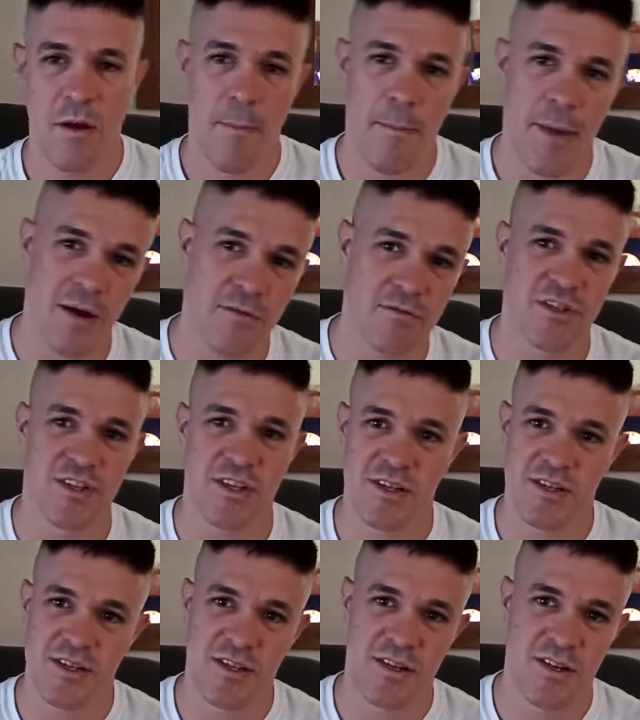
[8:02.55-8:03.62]

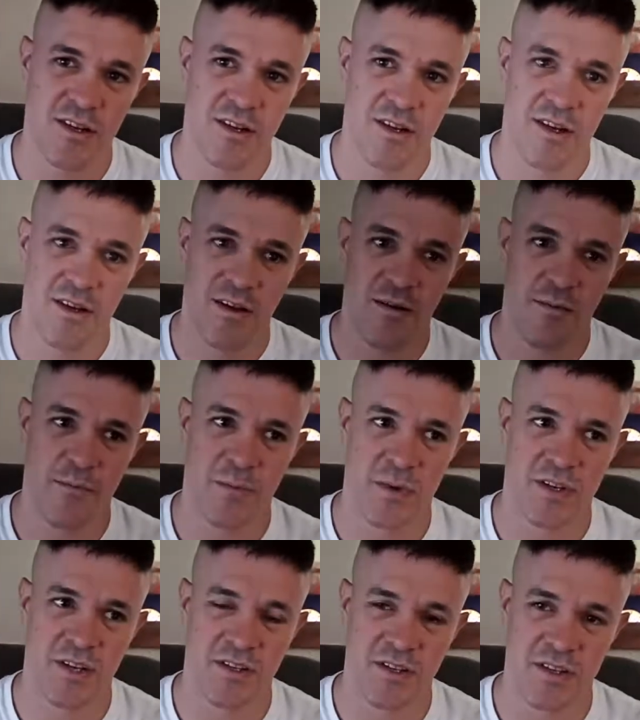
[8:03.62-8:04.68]
bounces
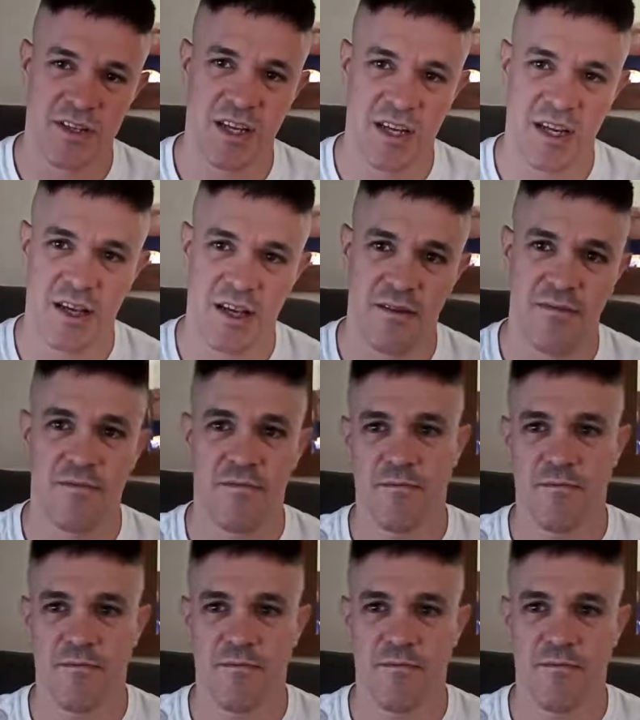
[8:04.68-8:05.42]
but doesn't dig in.